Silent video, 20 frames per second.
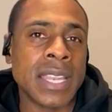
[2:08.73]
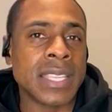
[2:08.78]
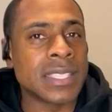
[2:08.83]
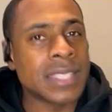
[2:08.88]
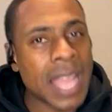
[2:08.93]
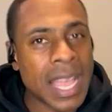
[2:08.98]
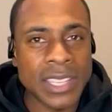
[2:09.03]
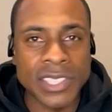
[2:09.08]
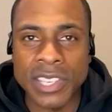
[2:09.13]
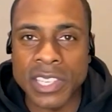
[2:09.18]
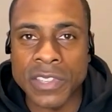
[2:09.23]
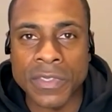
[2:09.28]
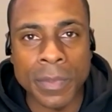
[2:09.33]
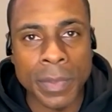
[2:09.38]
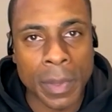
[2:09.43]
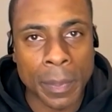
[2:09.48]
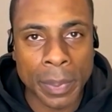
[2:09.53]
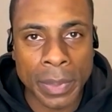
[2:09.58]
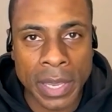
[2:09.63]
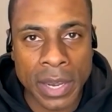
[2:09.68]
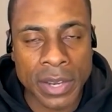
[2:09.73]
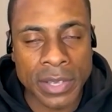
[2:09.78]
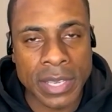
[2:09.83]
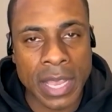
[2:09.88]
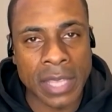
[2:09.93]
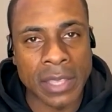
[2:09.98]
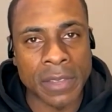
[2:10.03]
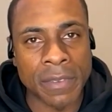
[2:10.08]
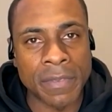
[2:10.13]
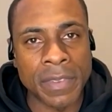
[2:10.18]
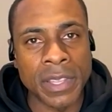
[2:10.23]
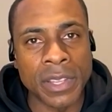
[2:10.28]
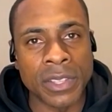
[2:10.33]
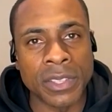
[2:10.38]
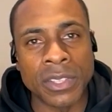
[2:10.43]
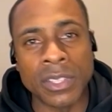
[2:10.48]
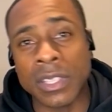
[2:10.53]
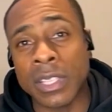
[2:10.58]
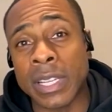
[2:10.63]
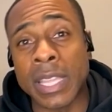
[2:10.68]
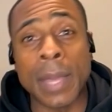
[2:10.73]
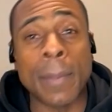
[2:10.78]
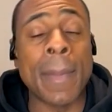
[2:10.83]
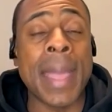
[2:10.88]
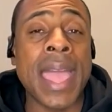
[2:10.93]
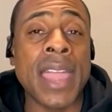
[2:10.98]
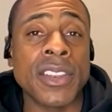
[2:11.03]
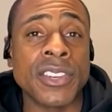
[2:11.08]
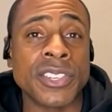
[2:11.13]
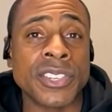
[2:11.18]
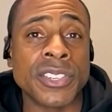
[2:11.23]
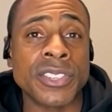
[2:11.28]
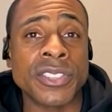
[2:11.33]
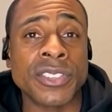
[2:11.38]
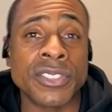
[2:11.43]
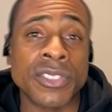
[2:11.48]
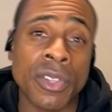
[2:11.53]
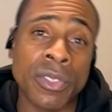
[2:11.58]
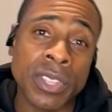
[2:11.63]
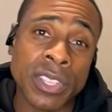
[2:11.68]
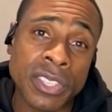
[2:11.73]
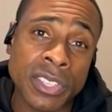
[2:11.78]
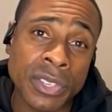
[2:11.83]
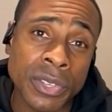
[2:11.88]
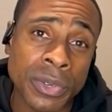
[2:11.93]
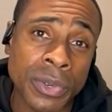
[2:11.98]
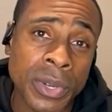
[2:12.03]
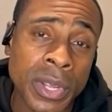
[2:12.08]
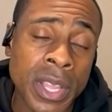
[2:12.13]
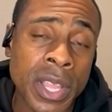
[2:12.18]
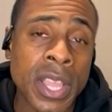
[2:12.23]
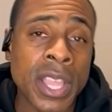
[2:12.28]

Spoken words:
And it's not just from the players on the field. You look at managers, there's only two.